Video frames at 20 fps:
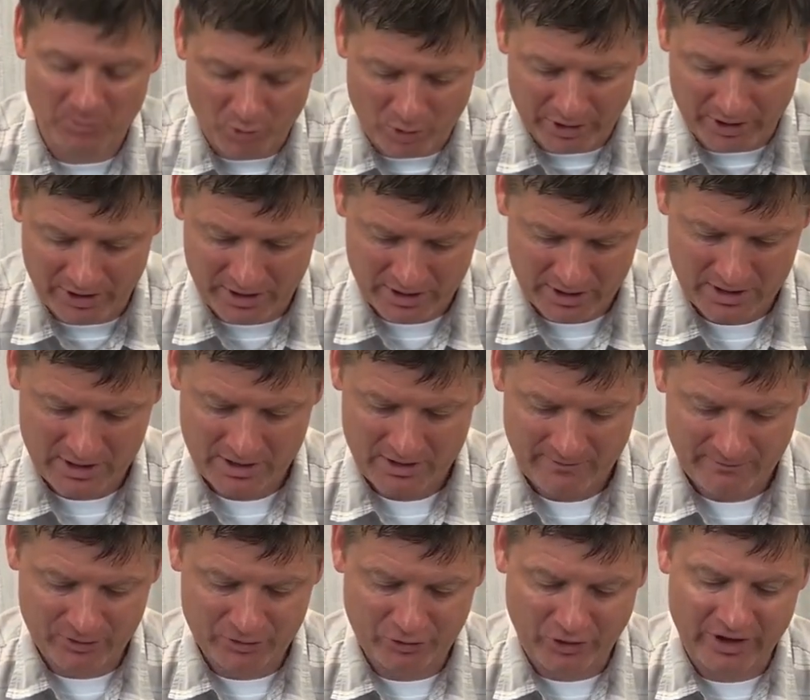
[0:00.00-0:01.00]
point
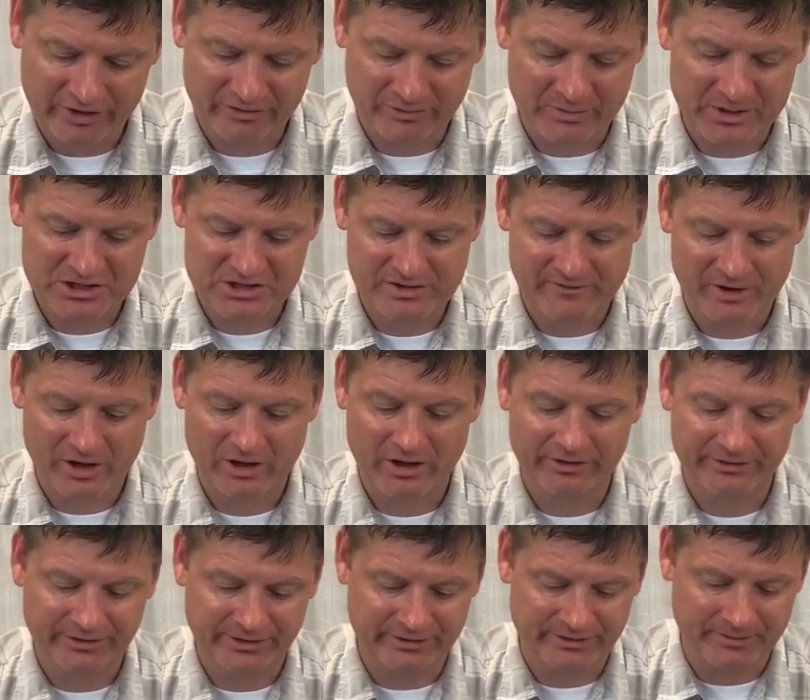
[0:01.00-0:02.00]
for transformation of our
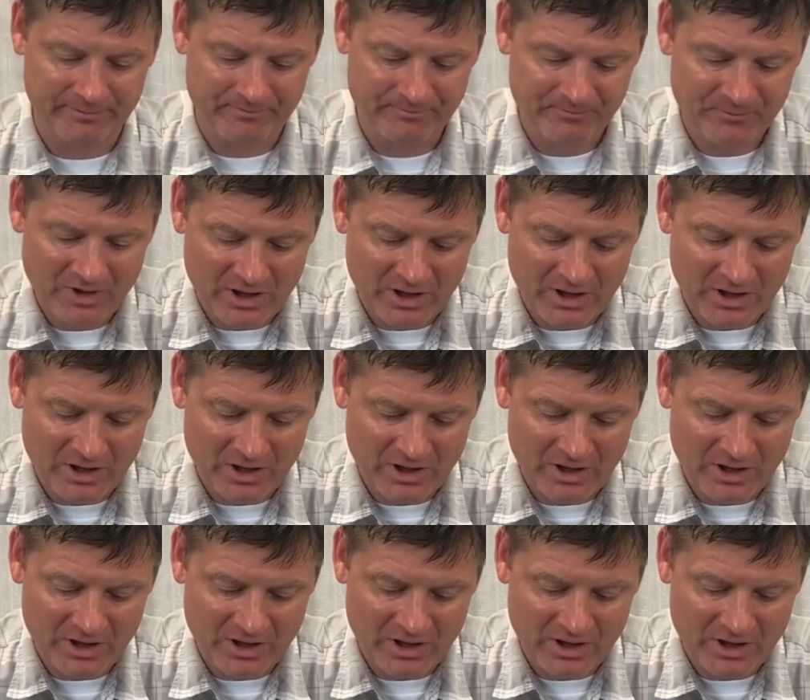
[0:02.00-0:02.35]
health system.